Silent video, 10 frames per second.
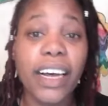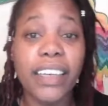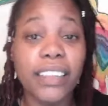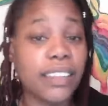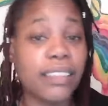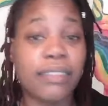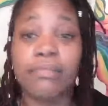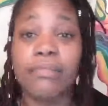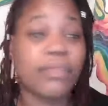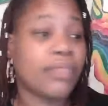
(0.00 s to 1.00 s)
I
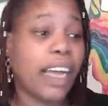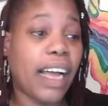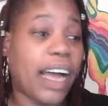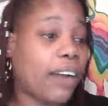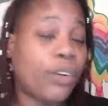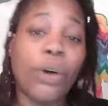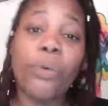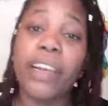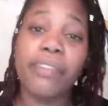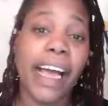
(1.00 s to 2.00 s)
don't
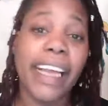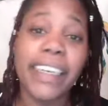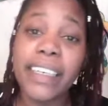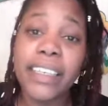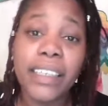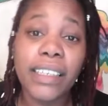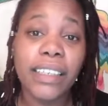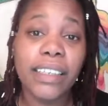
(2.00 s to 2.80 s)
know where to find it.